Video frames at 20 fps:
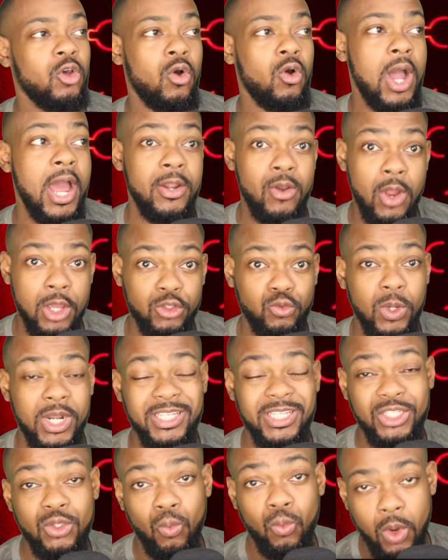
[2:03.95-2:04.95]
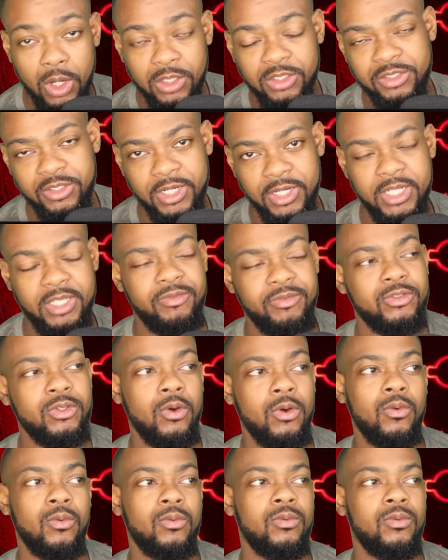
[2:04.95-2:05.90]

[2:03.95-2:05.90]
So, and as well as he wants to leave.